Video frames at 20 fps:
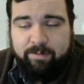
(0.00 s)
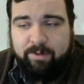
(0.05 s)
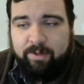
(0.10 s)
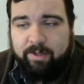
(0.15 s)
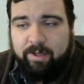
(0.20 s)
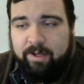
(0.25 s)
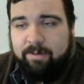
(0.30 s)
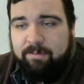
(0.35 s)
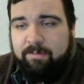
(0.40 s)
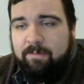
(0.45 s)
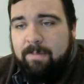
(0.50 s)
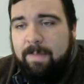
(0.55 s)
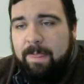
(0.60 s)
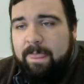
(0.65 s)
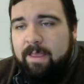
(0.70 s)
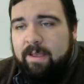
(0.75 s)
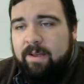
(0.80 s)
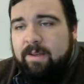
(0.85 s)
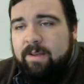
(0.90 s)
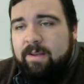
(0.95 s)
Okay,
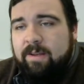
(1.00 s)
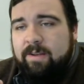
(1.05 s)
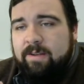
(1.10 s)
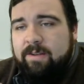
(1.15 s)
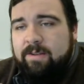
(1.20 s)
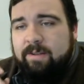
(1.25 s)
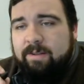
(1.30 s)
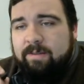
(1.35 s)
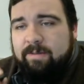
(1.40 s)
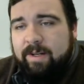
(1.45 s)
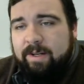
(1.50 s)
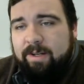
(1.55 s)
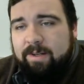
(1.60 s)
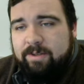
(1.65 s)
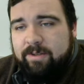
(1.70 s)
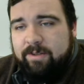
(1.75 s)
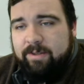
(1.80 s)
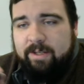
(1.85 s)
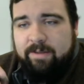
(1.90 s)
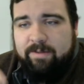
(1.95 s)
so the
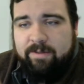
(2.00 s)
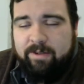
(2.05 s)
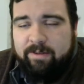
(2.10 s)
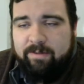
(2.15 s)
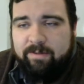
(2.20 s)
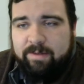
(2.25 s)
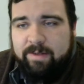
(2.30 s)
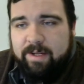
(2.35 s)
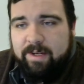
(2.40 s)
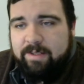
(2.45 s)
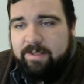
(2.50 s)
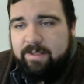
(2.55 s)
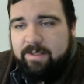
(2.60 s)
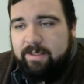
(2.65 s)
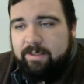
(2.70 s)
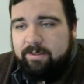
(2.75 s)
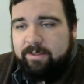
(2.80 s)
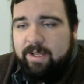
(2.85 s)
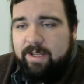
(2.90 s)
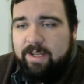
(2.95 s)
values are given are Vx,
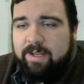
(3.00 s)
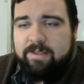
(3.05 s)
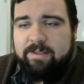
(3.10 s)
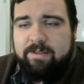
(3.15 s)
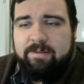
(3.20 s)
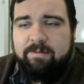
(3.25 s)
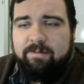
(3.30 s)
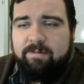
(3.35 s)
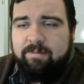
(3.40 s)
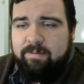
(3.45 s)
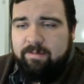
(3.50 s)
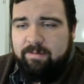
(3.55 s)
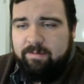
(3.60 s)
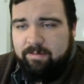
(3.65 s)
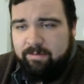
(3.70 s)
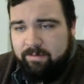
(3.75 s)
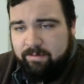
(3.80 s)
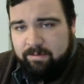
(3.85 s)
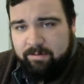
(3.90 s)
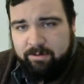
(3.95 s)
delta x.
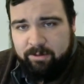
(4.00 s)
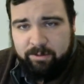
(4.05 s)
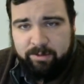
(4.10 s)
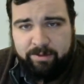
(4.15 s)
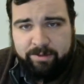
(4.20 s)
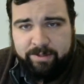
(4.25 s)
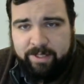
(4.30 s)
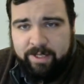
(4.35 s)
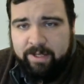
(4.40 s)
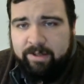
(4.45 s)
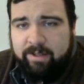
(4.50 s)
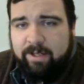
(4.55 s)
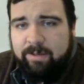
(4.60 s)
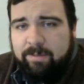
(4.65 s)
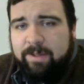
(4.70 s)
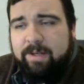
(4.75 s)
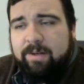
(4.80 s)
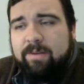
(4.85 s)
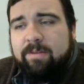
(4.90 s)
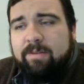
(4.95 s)
Drew a little diagram
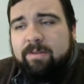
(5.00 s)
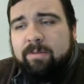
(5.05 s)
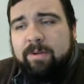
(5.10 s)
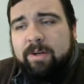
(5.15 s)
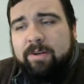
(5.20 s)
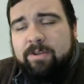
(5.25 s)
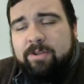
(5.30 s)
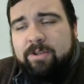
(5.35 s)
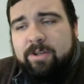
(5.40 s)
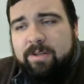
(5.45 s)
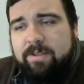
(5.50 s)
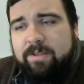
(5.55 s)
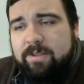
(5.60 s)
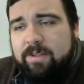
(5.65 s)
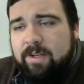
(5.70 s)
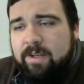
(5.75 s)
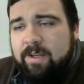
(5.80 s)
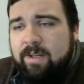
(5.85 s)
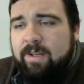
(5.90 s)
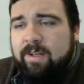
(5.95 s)
here, threw in our chart,
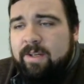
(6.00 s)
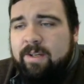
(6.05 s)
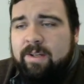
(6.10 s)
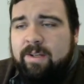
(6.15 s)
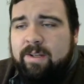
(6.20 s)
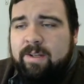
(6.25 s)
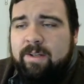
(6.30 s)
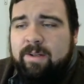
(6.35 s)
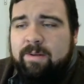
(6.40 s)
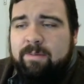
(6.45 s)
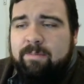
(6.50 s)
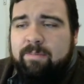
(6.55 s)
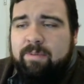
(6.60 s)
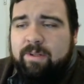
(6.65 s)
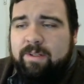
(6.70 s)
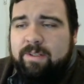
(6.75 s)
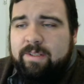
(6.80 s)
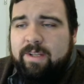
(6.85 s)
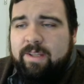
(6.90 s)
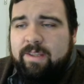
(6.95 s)

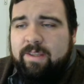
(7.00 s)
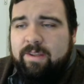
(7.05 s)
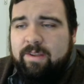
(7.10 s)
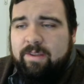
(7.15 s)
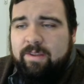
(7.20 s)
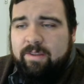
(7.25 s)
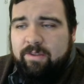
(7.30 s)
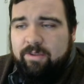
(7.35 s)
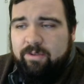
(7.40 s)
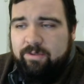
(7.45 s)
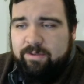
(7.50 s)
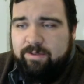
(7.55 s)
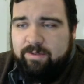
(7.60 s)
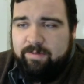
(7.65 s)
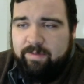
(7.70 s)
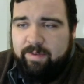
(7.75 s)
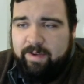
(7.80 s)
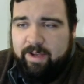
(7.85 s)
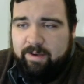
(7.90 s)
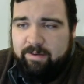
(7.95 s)
plugged in those
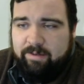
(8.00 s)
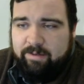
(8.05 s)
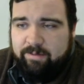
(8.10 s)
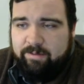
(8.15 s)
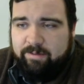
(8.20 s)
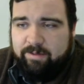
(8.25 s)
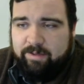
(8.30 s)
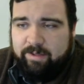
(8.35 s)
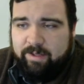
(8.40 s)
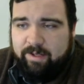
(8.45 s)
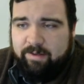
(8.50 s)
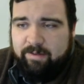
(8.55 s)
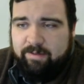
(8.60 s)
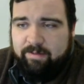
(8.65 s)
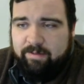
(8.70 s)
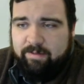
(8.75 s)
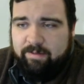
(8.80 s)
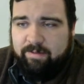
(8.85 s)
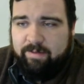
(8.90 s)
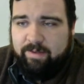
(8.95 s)
values, that
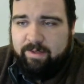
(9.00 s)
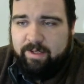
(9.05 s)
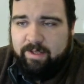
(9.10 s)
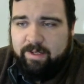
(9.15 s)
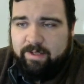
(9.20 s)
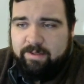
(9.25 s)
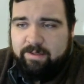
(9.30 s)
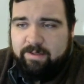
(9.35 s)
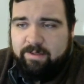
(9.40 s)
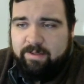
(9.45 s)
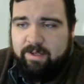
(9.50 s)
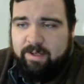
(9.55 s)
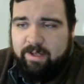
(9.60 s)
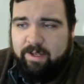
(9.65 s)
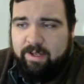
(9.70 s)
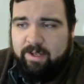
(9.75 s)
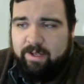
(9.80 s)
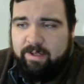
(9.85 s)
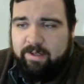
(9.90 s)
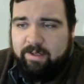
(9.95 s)
Vx
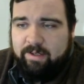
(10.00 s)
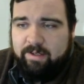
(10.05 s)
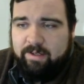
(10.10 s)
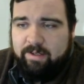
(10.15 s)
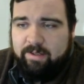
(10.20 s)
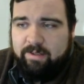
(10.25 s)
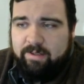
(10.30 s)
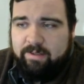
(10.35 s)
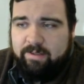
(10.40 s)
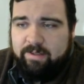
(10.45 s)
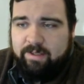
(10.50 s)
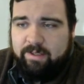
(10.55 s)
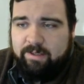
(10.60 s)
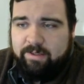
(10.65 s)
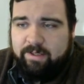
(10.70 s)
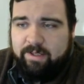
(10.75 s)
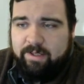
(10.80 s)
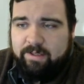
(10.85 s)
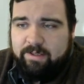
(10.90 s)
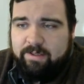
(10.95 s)
and
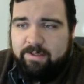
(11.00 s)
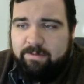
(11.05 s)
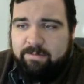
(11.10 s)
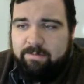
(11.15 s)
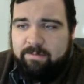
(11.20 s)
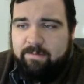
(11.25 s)
delta x.